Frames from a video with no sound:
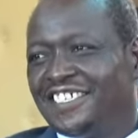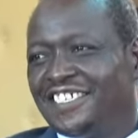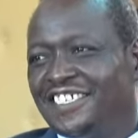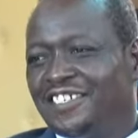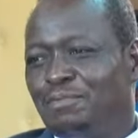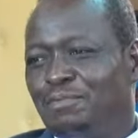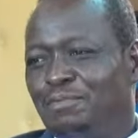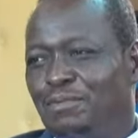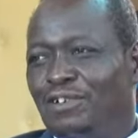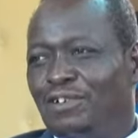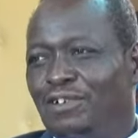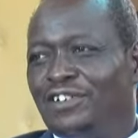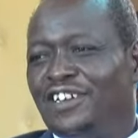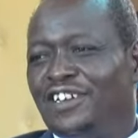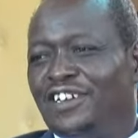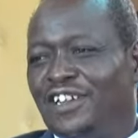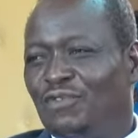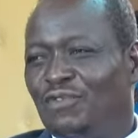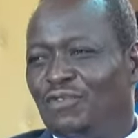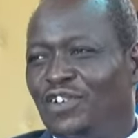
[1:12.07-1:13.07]
born in
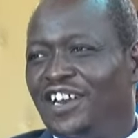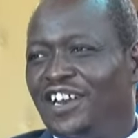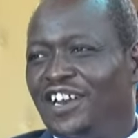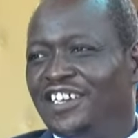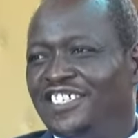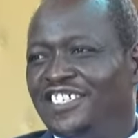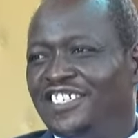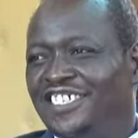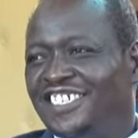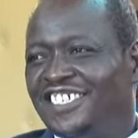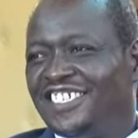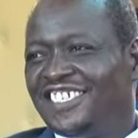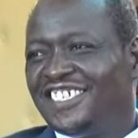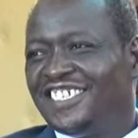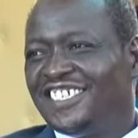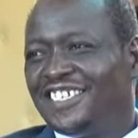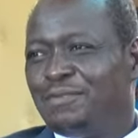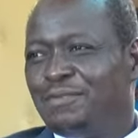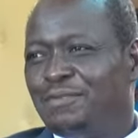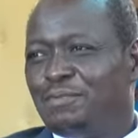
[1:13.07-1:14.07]
the village,
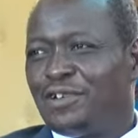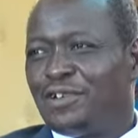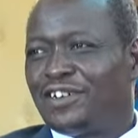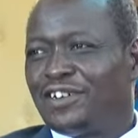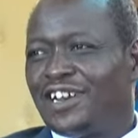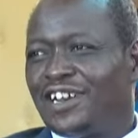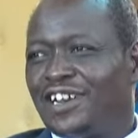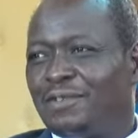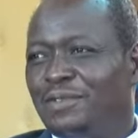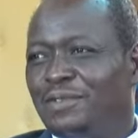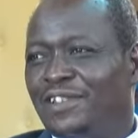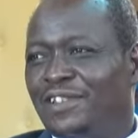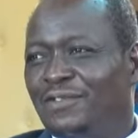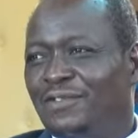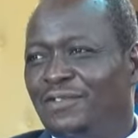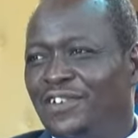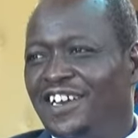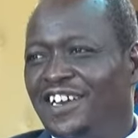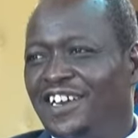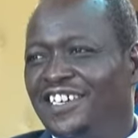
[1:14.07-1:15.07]
brought up in the
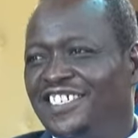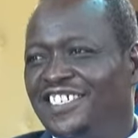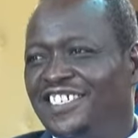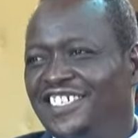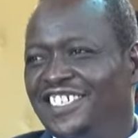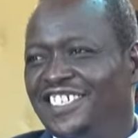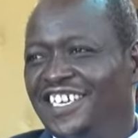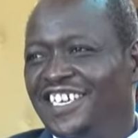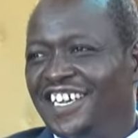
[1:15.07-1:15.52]
village,